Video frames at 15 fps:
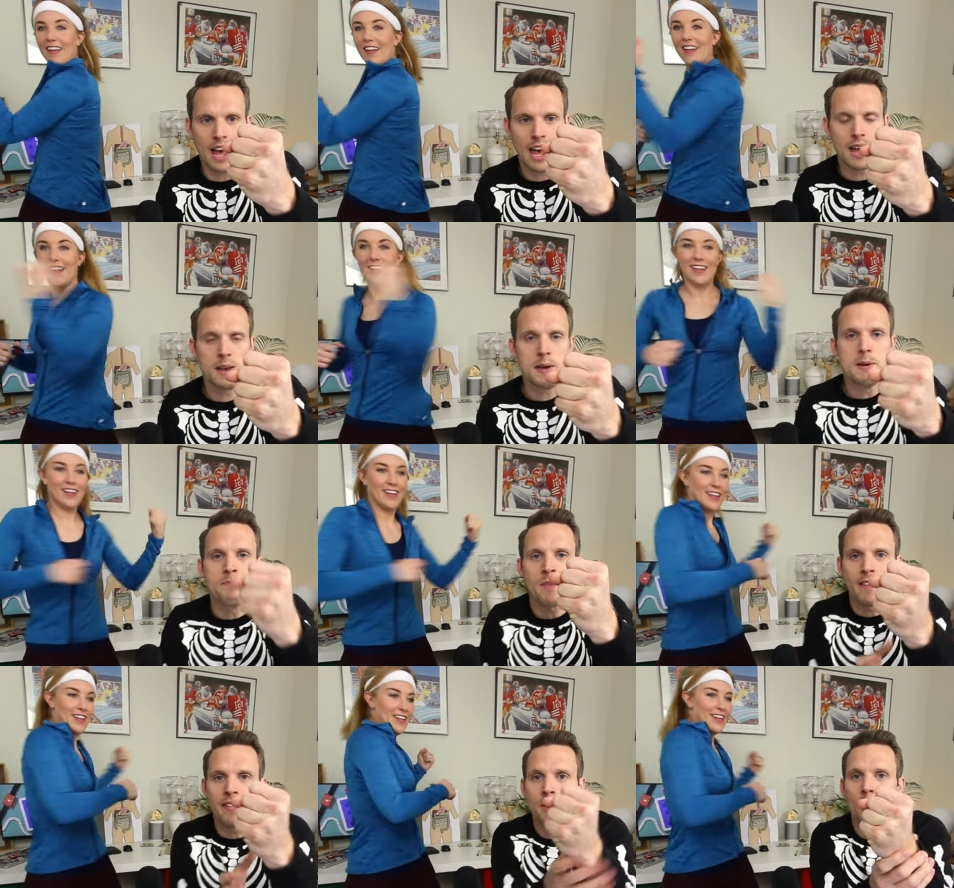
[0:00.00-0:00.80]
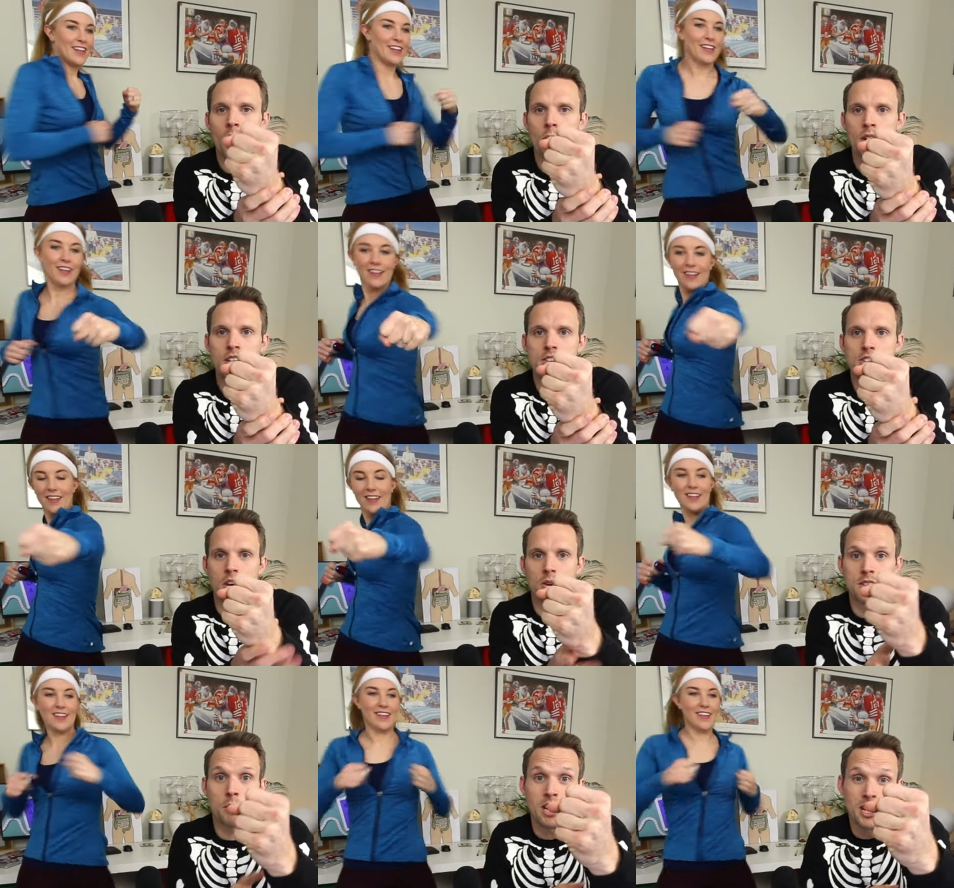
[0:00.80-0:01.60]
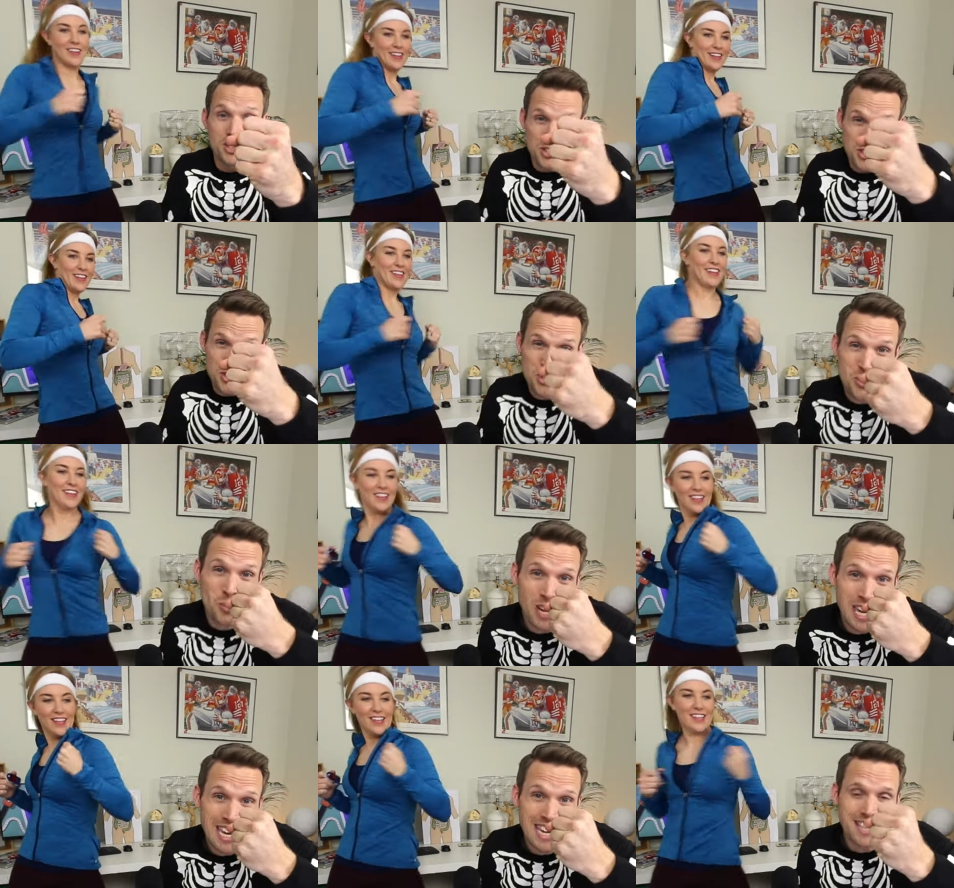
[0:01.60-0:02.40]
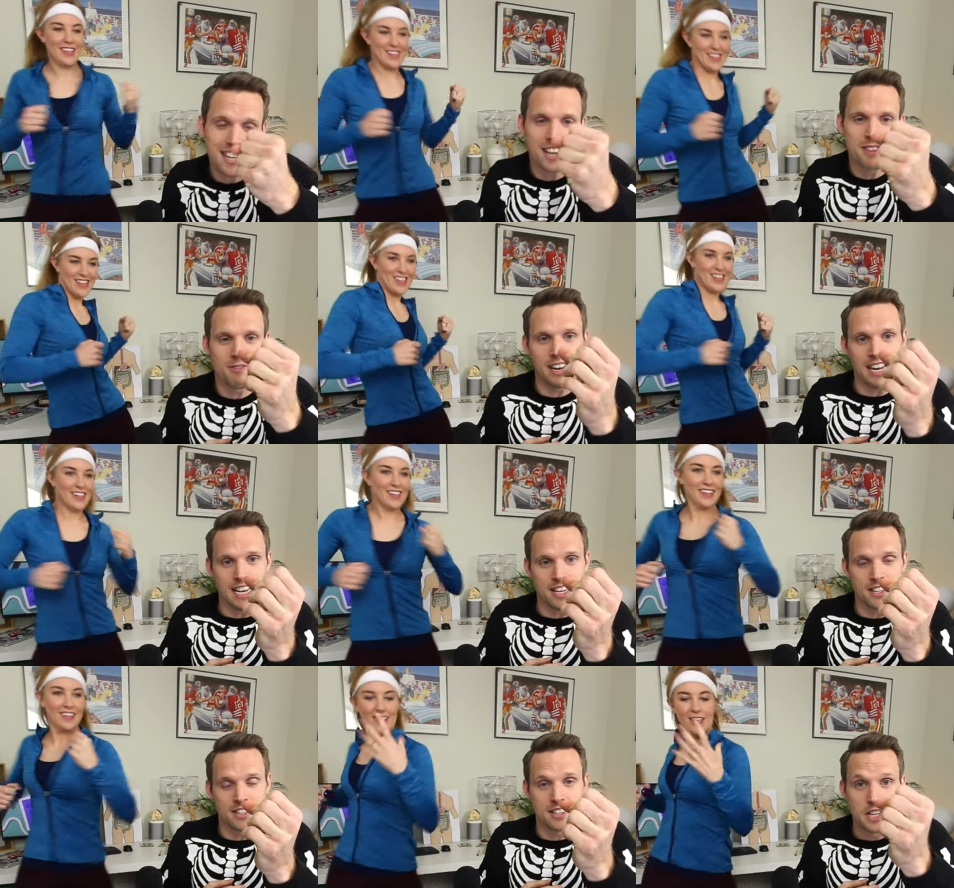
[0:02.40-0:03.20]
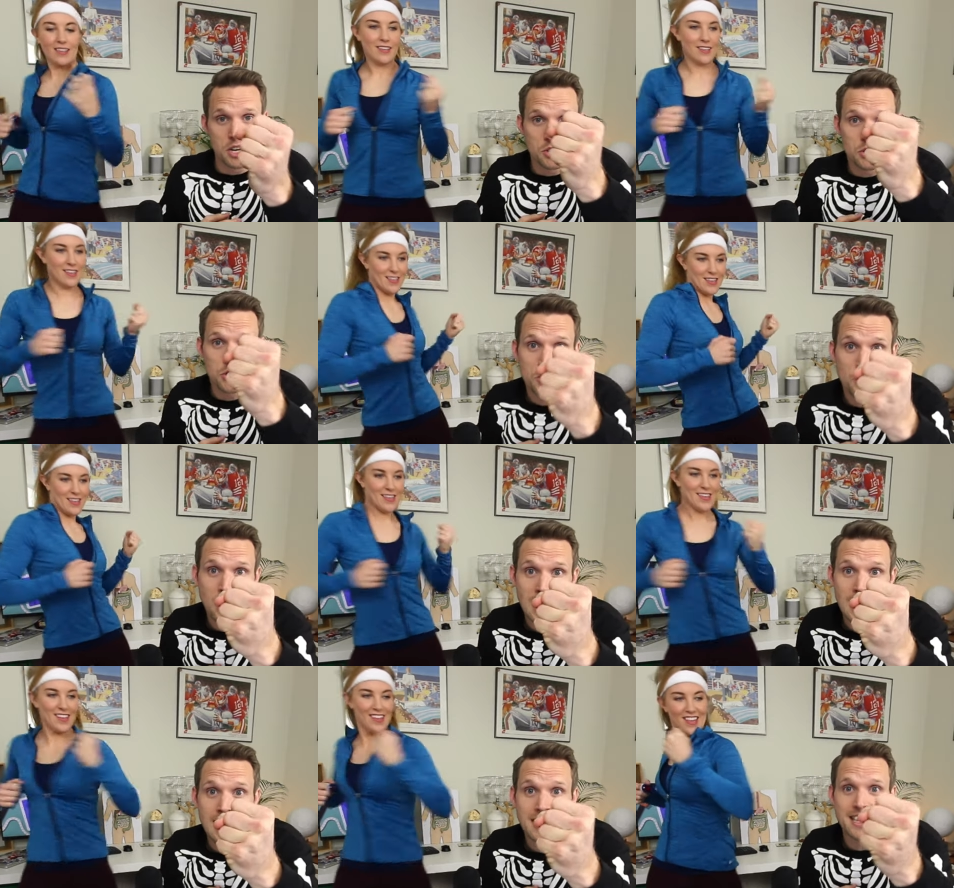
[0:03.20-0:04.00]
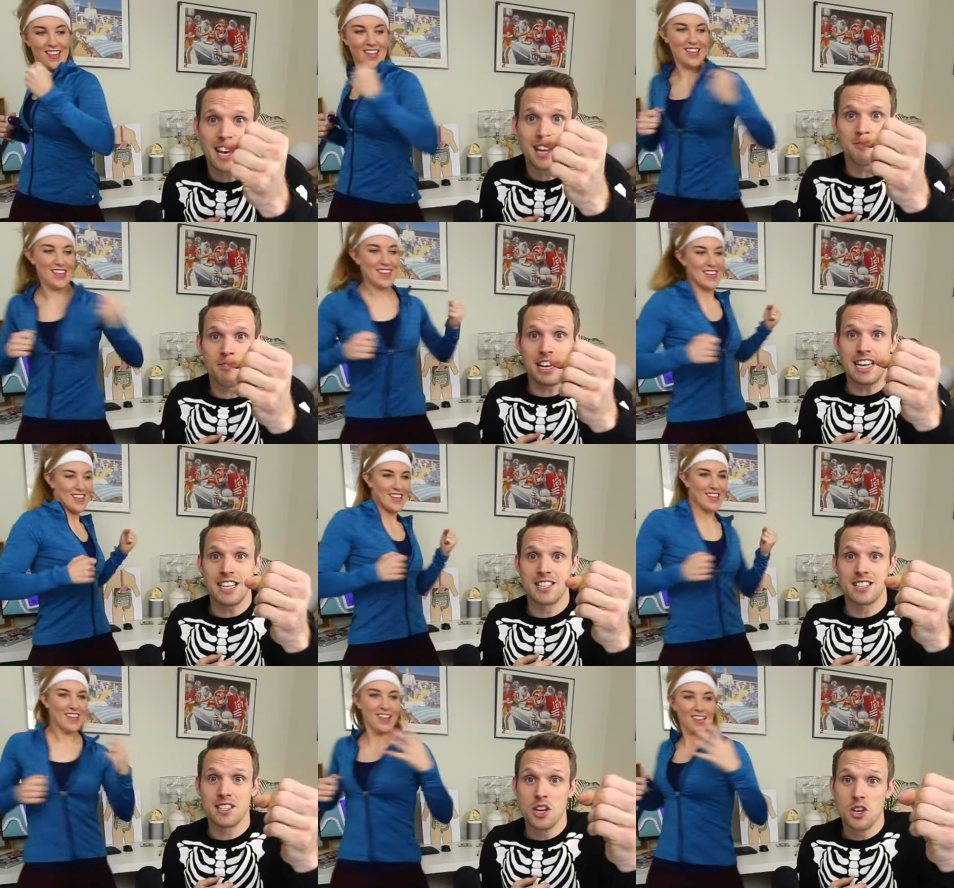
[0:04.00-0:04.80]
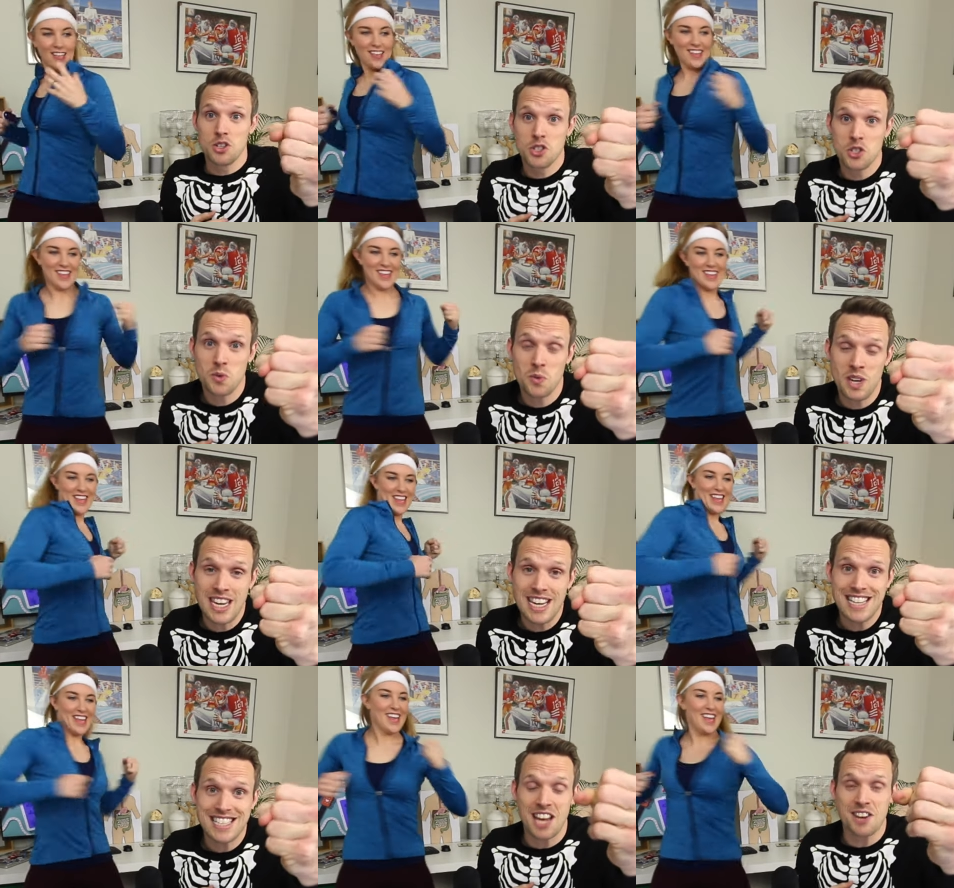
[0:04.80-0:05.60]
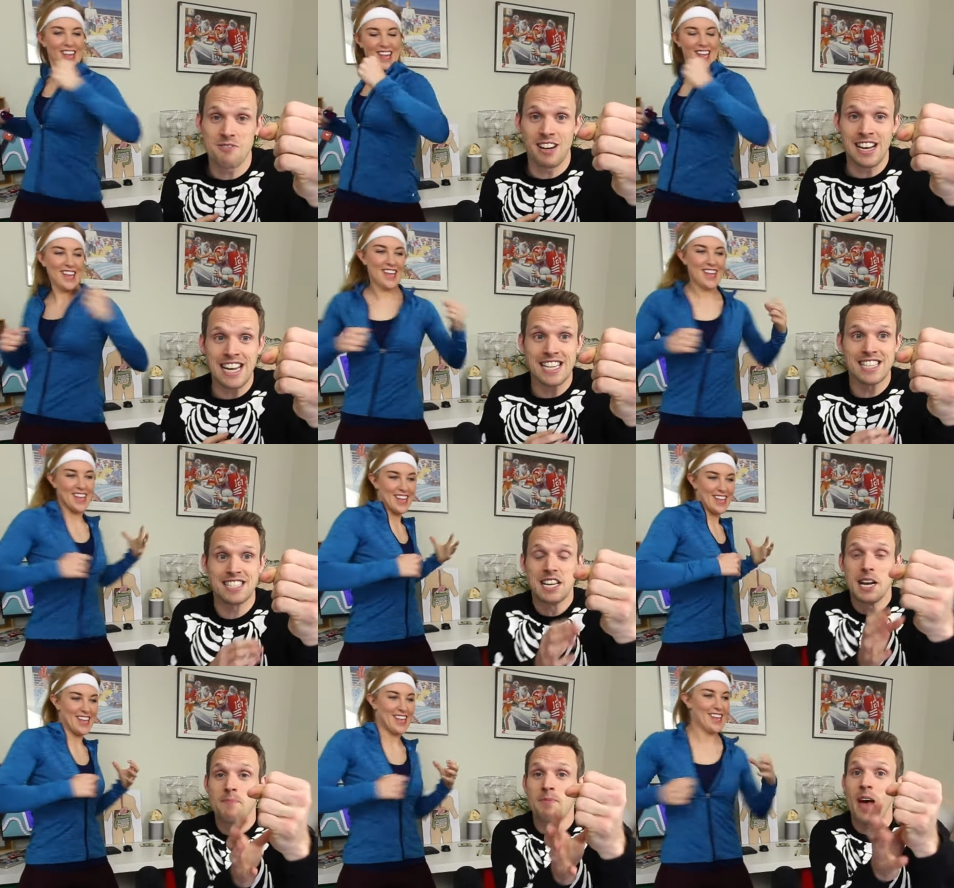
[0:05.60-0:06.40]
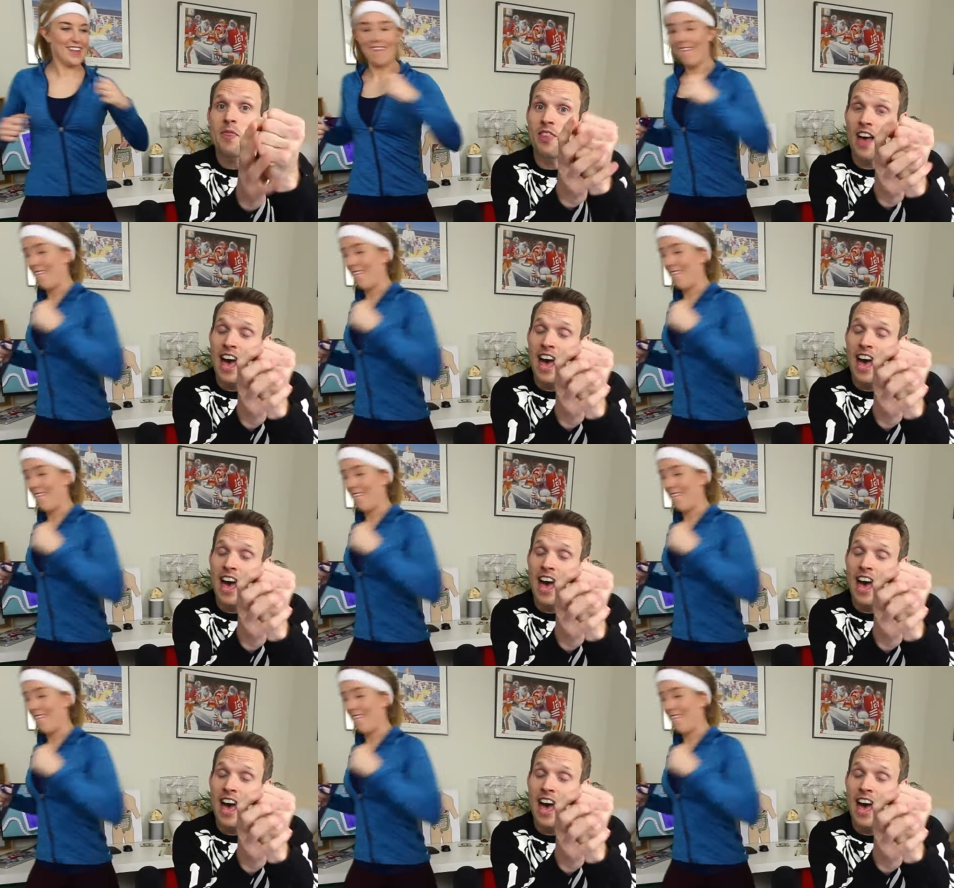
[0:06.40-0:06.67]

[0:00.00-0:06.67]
Speaker 1: that. And then what I want you to do is I want you to squeeze and release, squeeze and release, squeeze and release. And